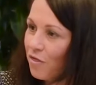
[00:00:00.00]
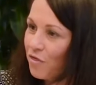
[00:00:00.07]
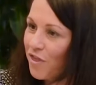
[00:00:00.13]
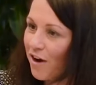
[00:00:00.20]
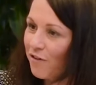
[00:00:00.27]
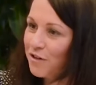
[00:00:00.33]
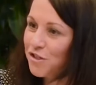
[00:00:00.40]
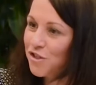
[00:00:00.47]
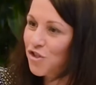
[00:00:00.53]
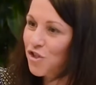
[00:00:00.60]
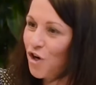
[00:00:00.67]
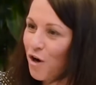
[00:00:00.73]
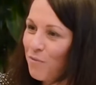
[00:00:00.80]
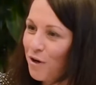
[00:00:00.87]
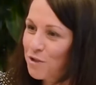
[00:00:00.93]
there is
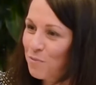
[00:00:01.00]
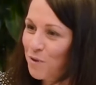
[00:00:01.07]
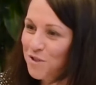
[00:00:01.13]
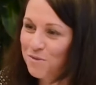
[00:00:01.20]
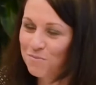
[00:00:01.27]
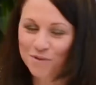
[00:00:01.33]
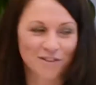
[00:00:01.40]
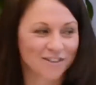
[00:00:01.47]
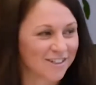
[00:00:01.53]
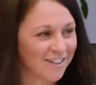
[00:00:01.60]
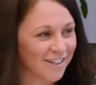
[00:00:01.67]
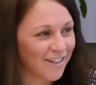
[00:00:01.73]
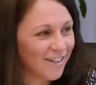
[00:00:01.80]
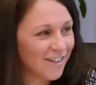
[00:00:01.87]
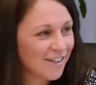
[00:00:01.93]
so much
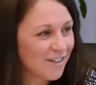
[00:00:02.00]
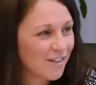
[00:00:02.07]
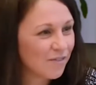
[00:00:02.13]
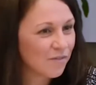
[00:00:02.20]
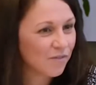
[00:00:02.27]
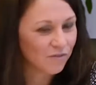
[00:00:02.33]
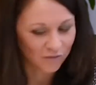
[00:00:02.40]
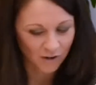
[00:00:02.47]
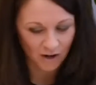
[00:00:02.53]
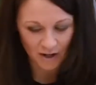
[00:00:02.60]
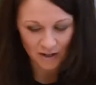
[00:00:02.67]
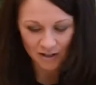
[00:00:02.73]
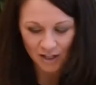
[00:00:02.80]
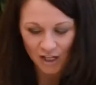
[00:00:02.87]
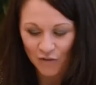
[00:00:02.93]
possibility,
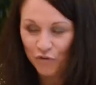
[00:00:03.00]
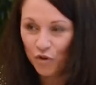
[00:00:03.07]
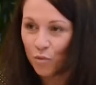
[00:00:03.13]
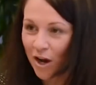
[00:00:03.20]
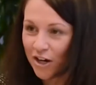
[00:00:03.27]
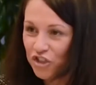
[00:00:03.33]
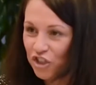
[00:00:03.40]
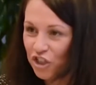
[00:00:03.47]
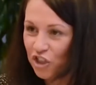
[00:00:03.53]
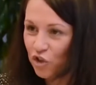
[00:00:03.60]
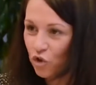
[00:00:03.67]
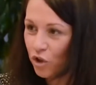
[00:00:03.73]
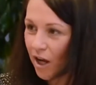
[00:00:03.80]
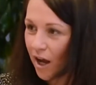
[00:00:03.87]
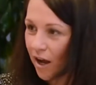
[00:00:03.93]
right? If you actually
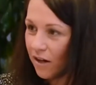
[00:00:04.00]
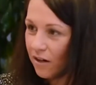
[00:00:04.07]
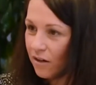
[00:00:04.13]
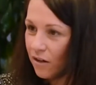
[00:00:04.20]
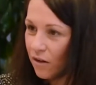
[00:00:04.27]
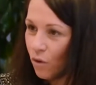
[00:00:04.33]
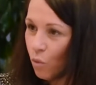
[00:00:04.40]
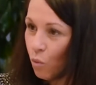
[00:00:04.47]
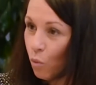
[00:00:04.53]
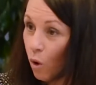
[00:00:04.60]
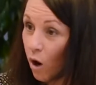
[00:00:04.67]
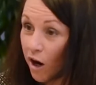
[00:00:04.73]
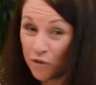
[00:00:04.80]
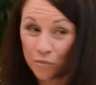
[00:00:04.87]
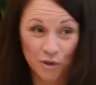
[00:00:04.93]
look at
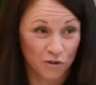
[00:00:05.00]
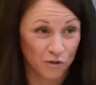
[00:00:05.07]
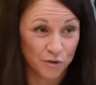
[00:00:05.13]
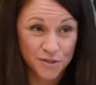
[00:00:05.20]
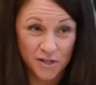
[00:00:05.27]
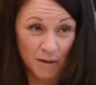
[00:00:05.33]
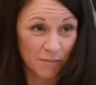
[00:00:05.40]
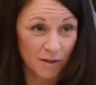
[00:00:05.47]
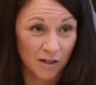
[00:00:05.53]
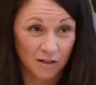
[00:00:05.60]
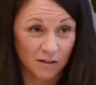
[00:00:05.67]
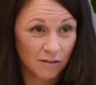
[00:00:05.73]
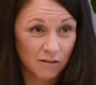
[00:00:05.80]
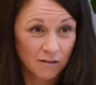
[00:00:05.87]
why do we do something?